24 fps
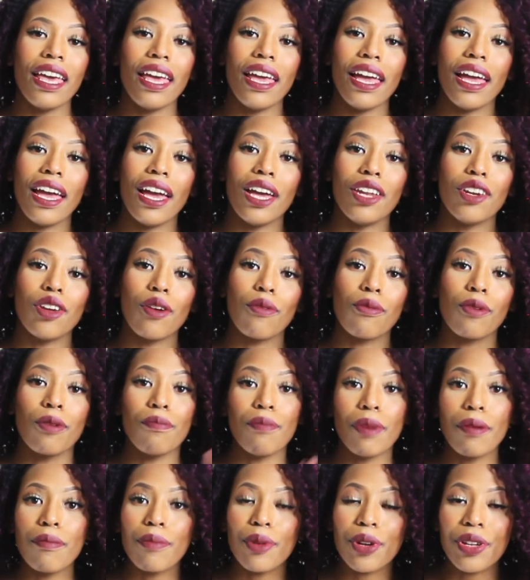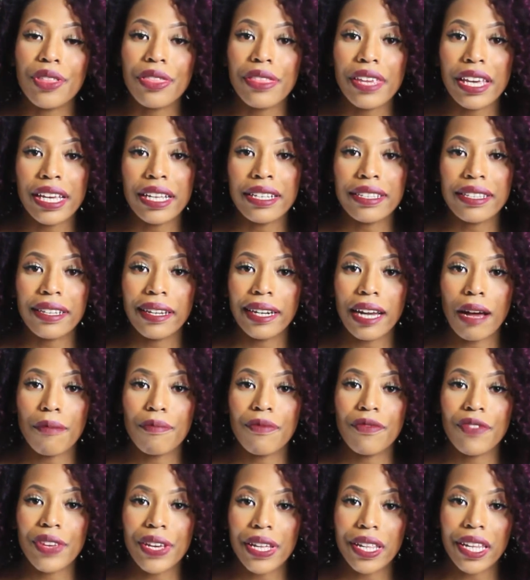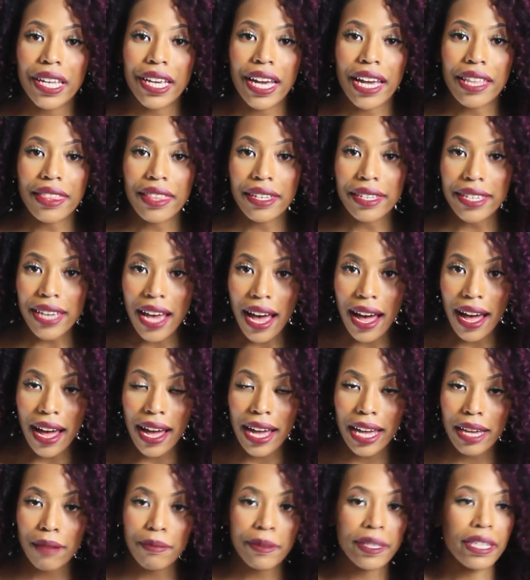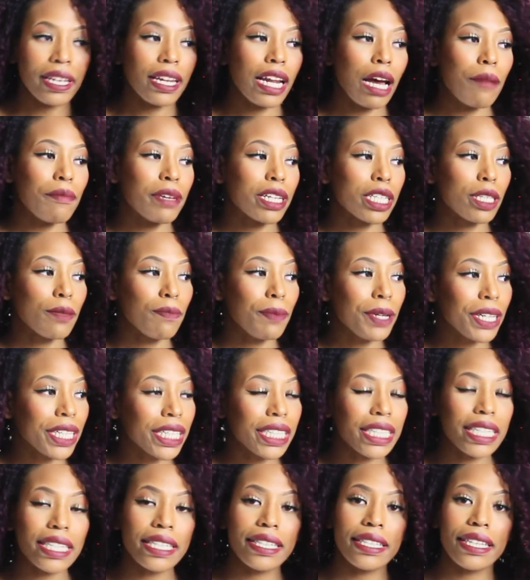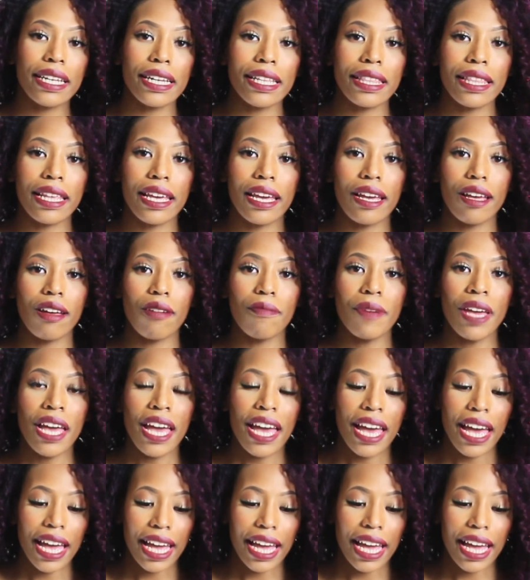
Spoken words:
and remember things that I'm feeling at the times that I'm experiencing them.